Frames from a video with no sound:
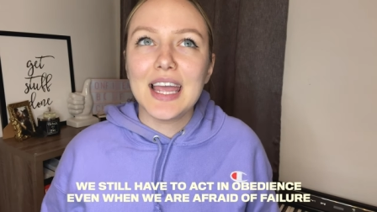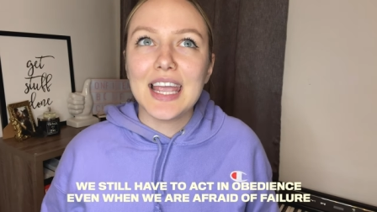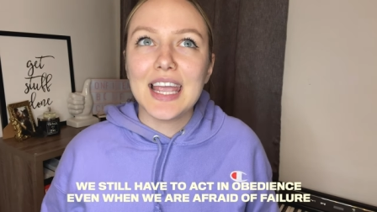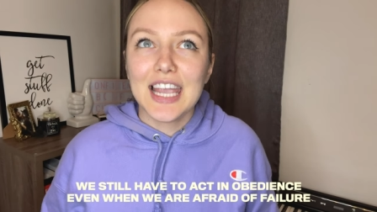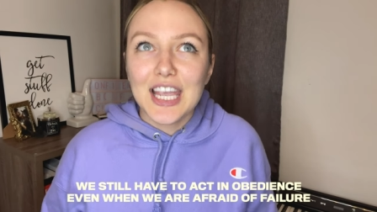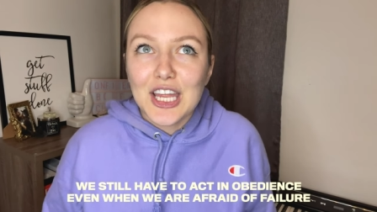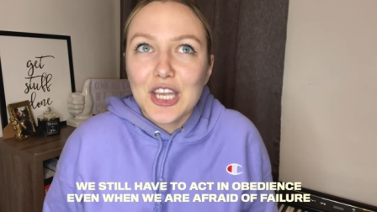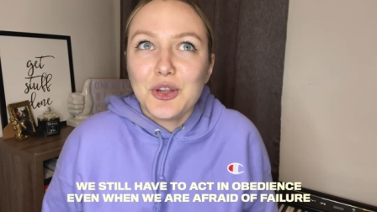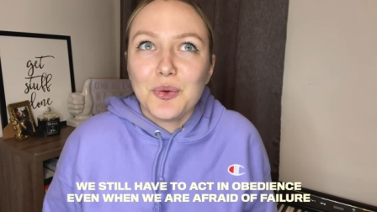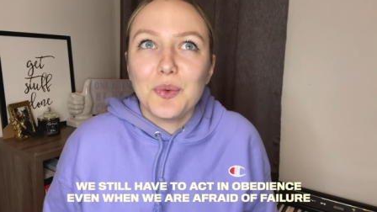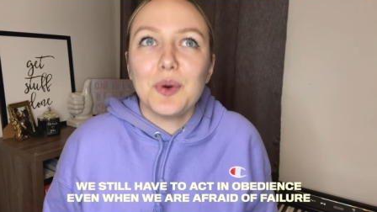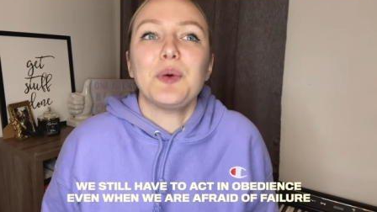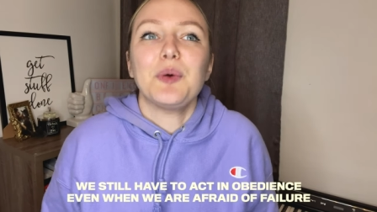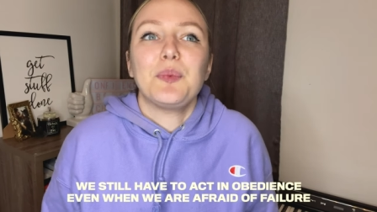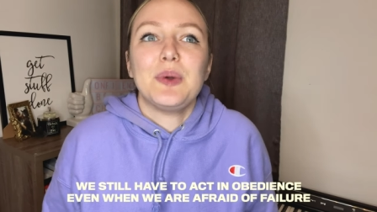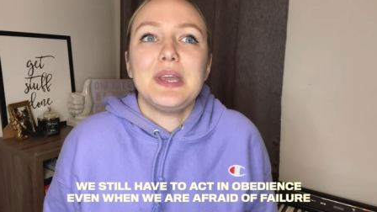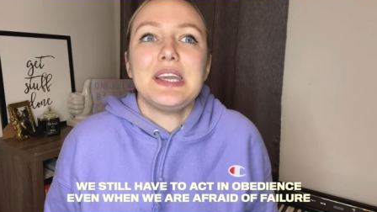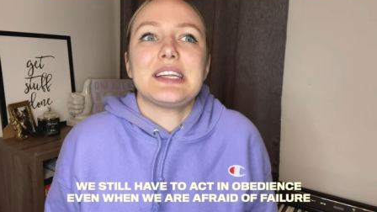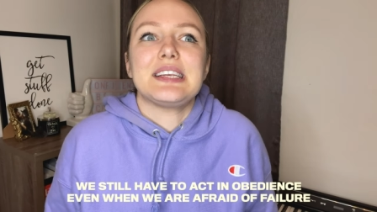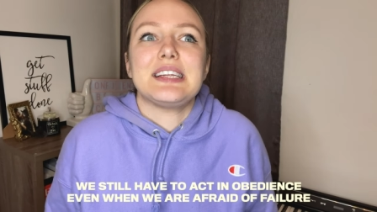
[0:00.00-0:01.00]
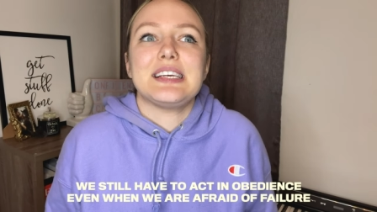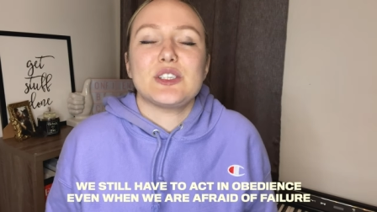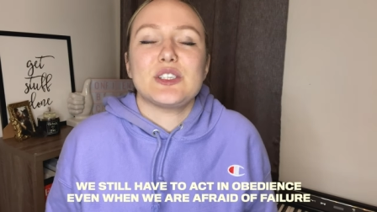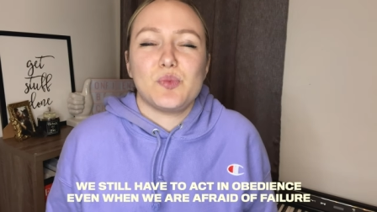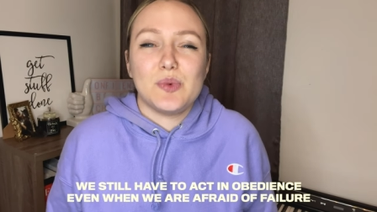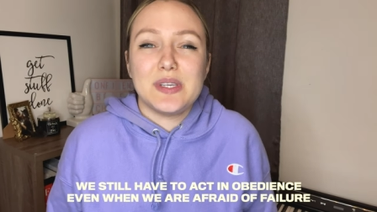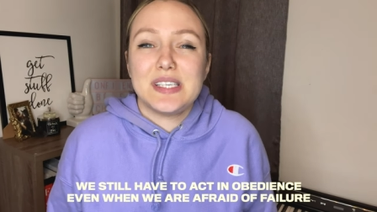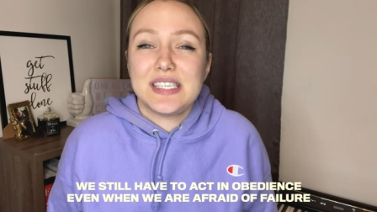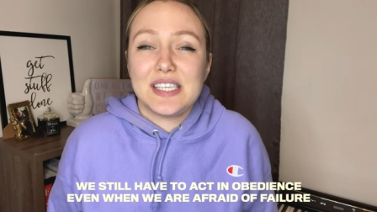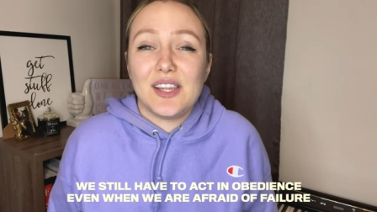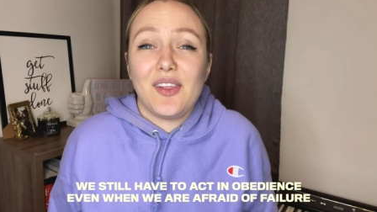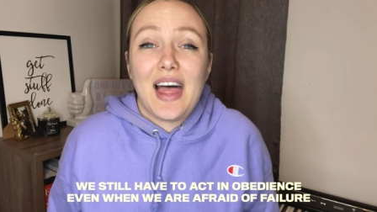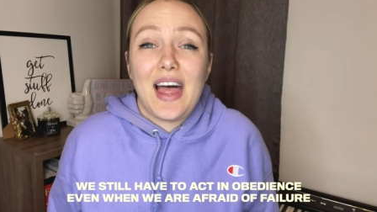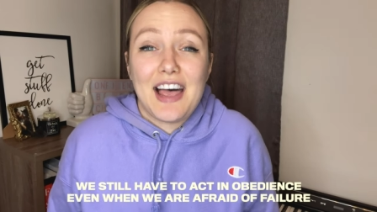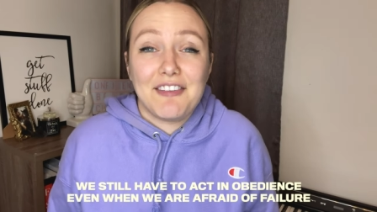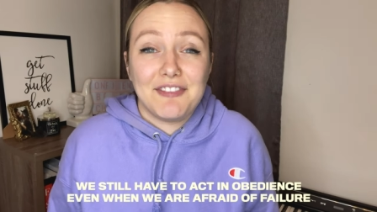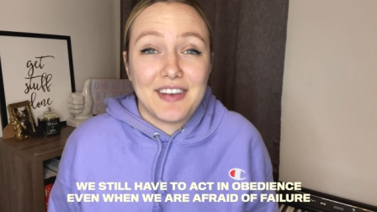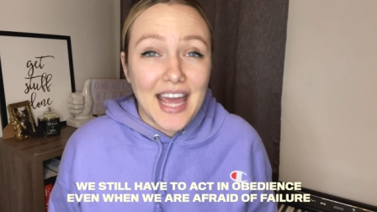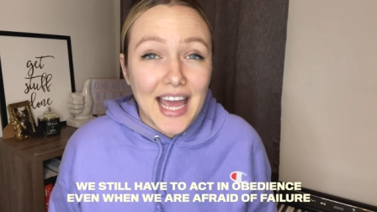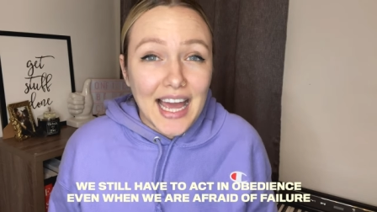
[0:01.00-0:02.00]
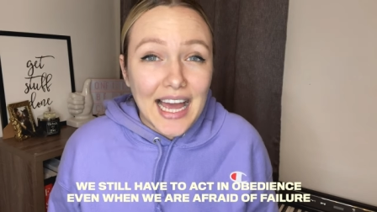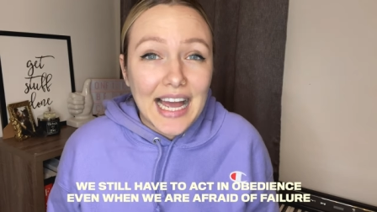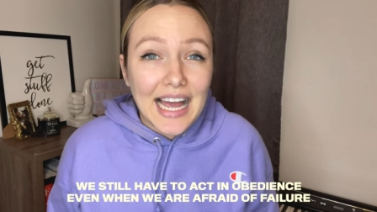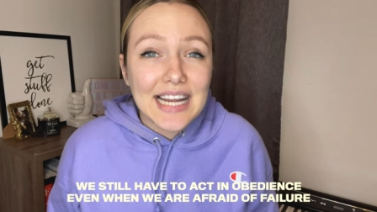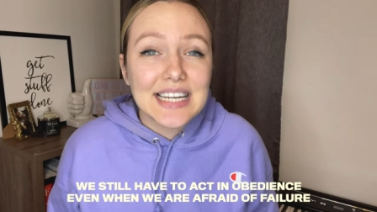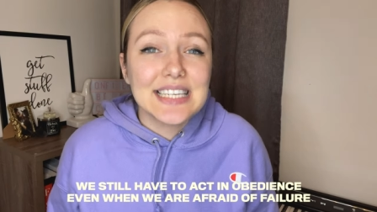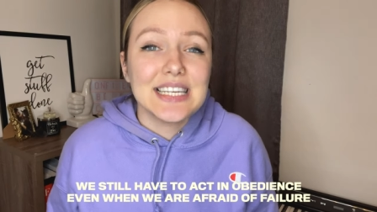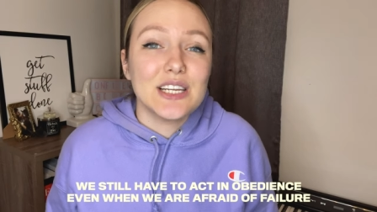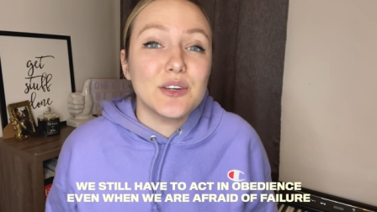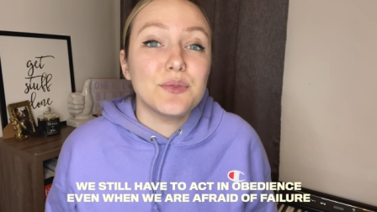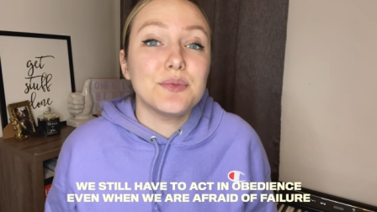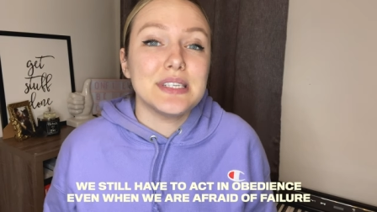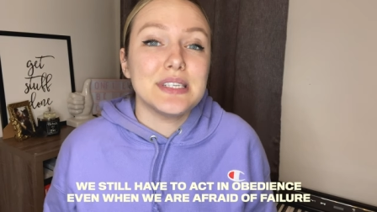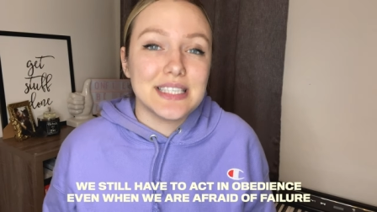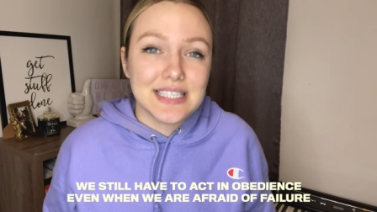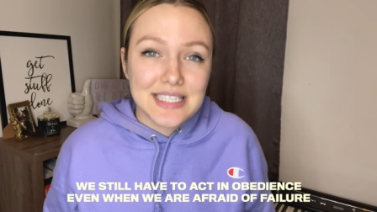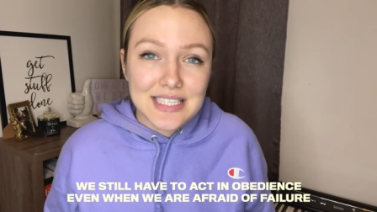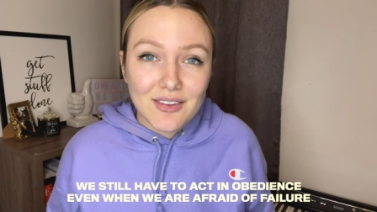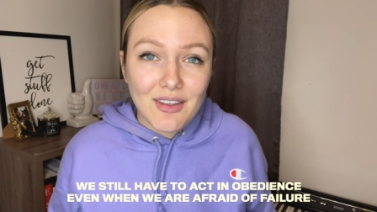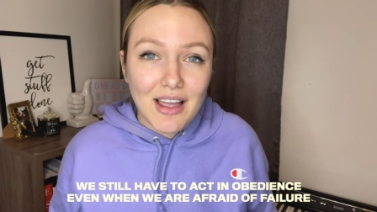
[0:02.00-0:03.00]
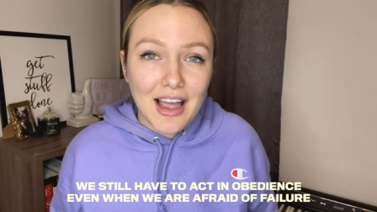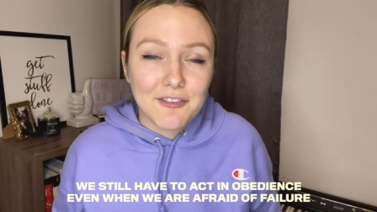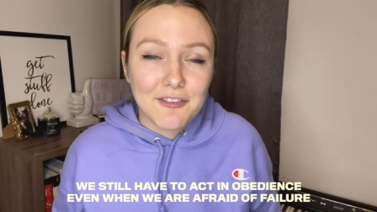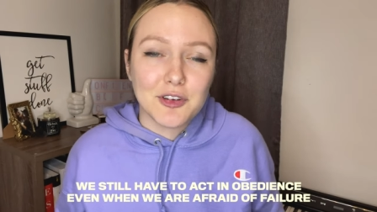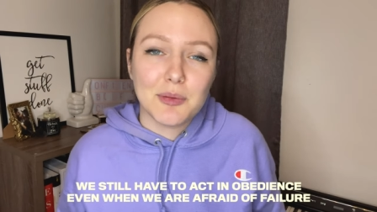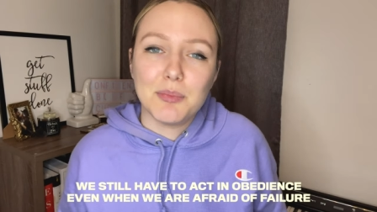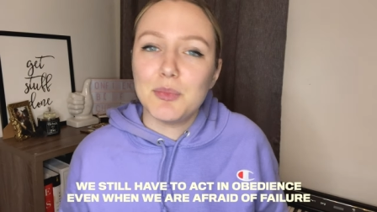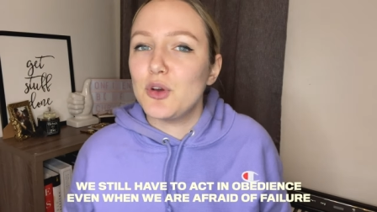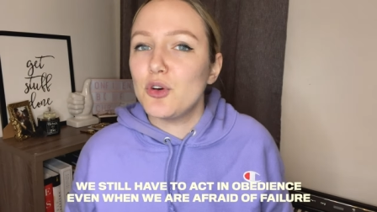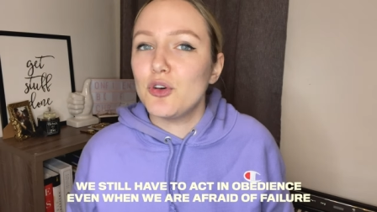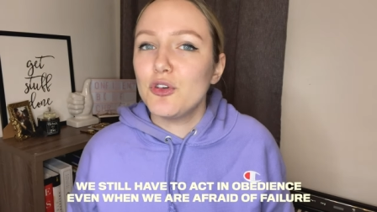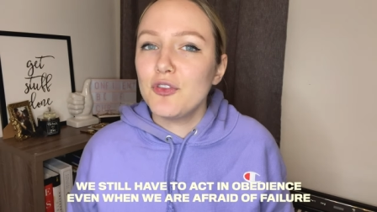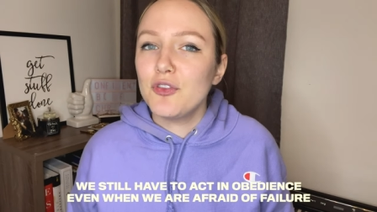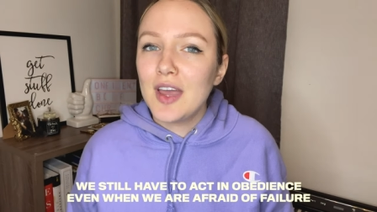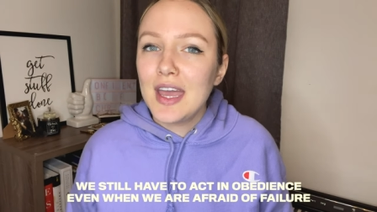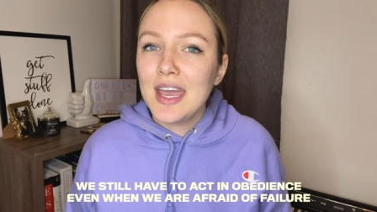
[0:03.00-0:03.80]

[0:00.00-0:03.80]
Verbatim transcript: in your weakness, we still have to act and we still have to move.